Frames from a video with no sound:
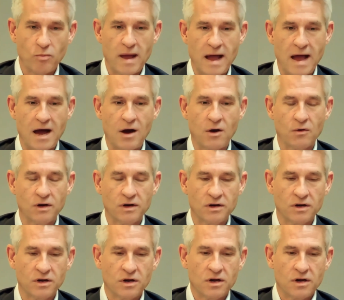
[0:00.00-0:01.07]
power
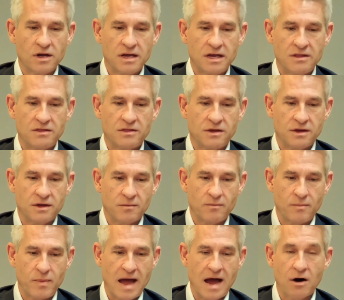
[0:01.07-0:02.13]
in
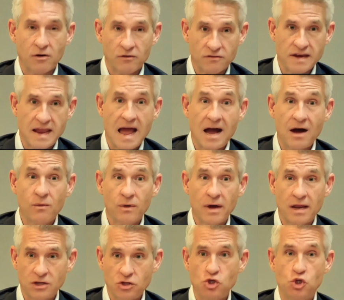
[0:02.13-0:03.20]
the power of now
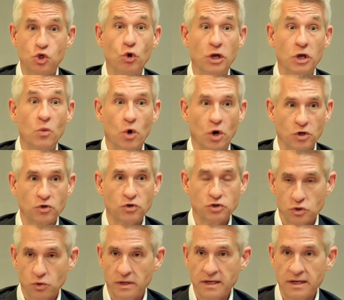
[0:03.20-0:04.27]
and enjoying what you're
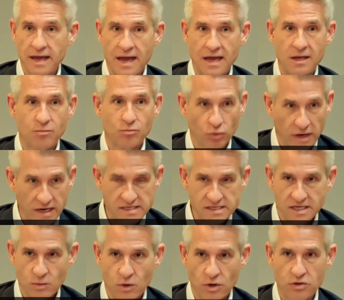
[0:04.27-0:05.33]
doing and
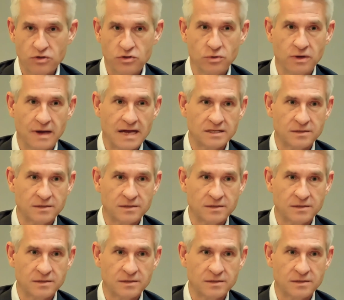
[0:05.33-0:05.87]
embracing what you're doing,